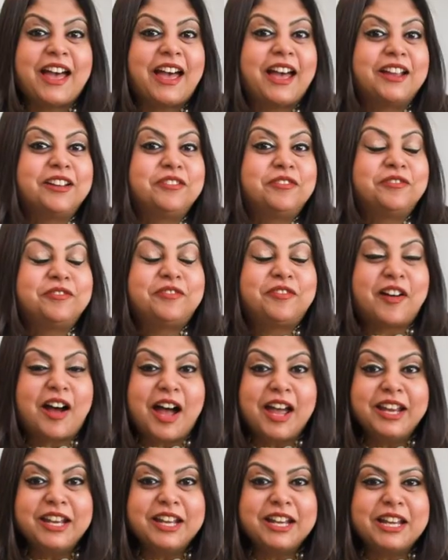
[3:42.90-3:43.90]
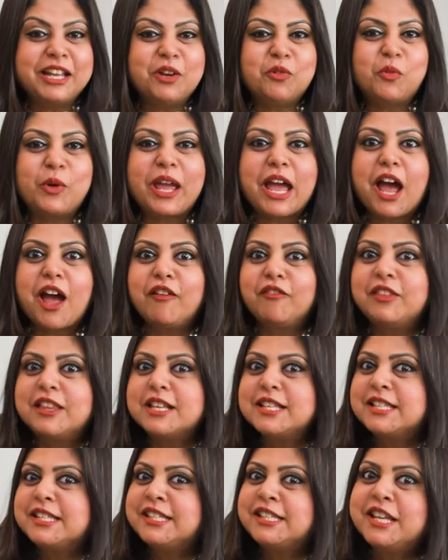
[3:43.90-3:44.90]
And finally, we have the
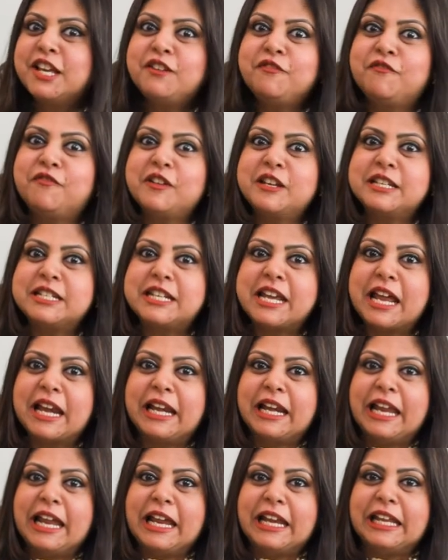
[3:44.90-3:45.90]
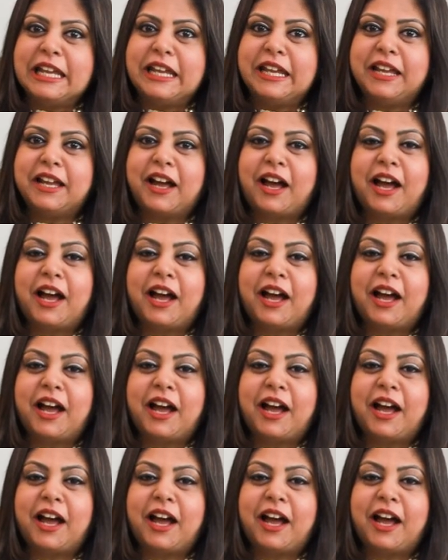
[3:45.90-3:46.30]
Zinfandel lady.